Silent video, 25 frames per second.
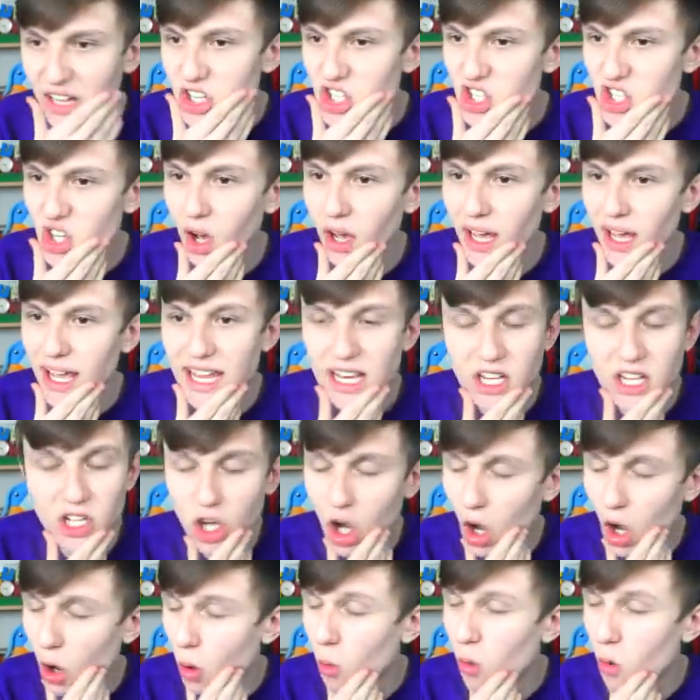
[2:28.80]
der Sar in
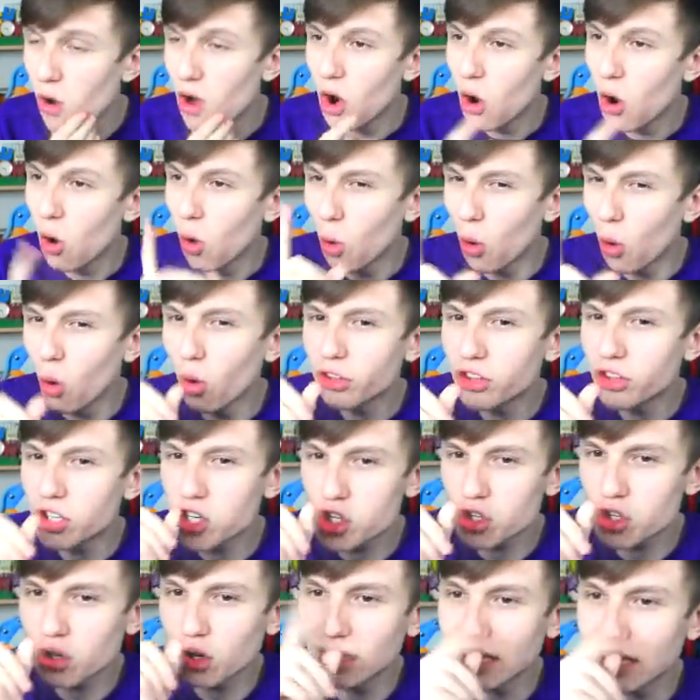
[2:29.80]
goal, or the
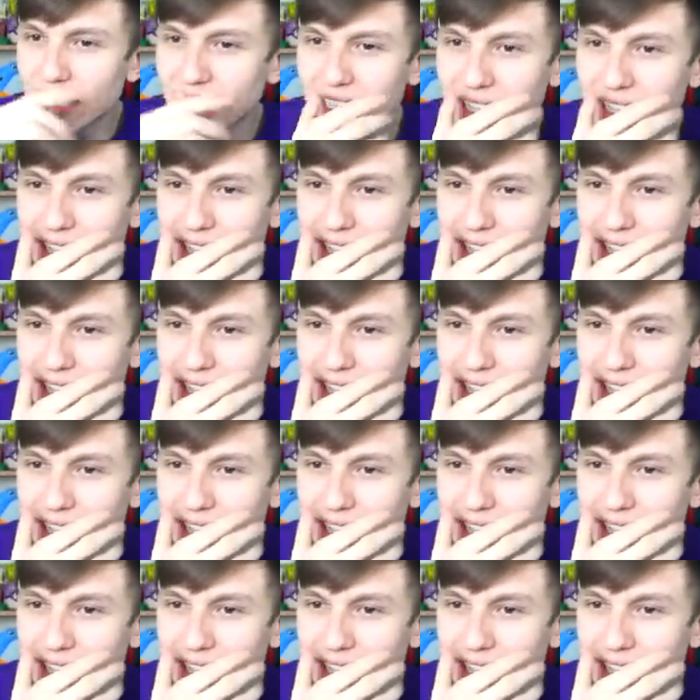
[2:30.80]
strong link.